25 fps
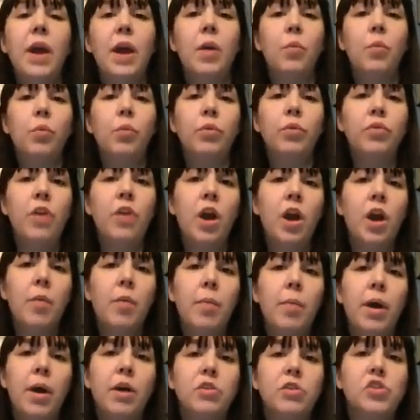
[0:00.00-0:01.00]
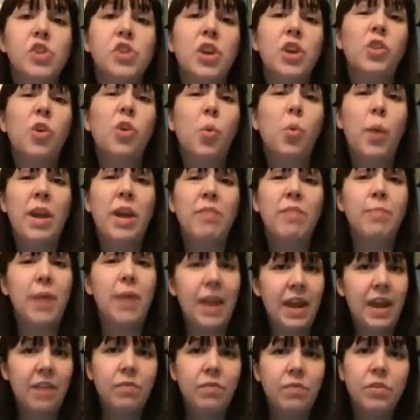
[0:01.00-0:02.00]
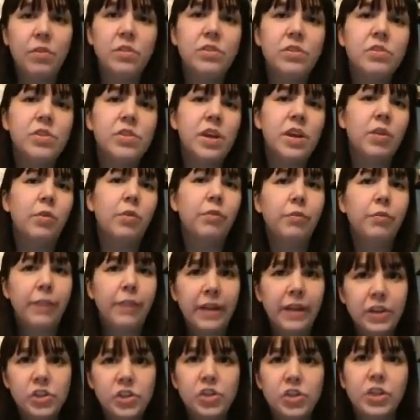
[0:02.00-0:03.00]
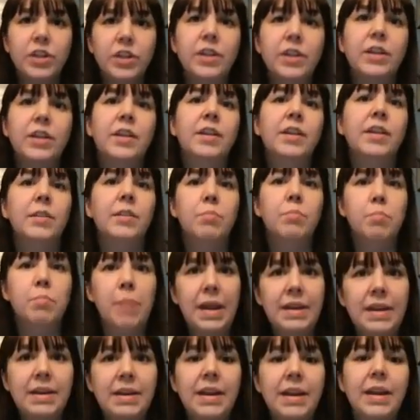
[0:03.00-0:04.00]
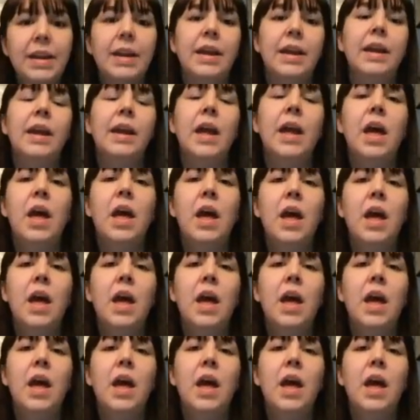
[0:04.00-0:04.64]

And we'll talk about general wave behaviors like reflection and bending.